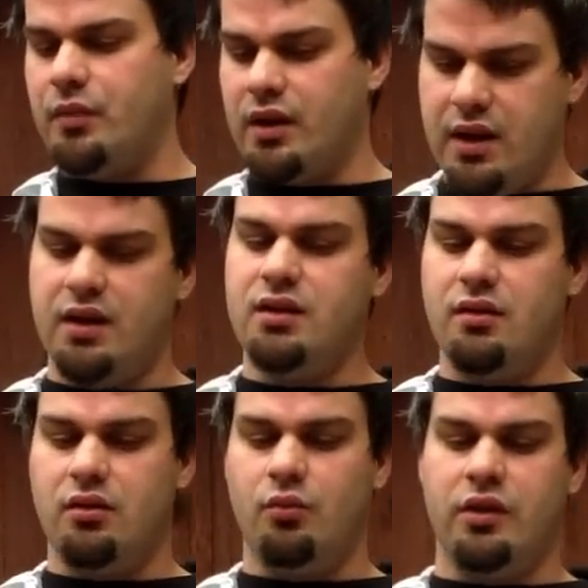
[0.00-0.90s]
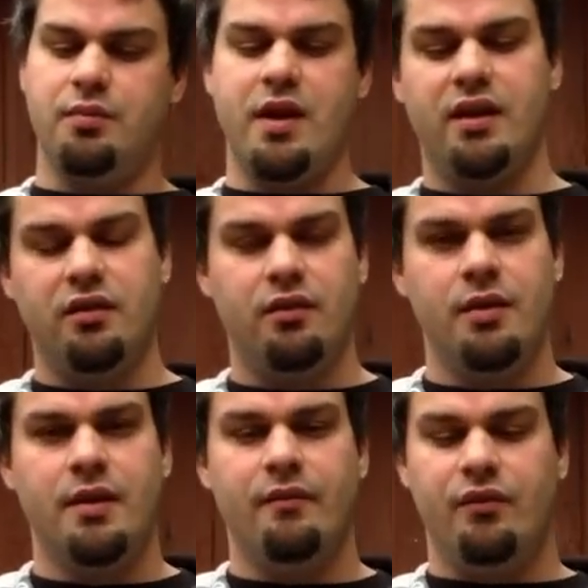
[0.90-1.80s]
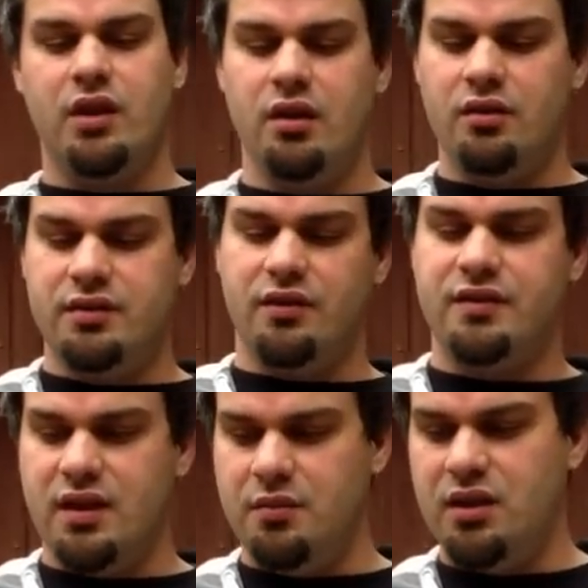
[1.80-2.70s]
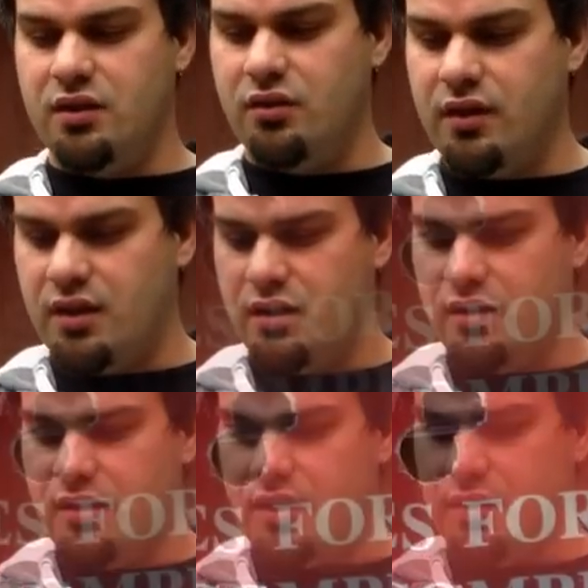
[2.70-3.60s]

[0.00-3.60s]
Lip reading: Again, with my other videos, you've seen me do the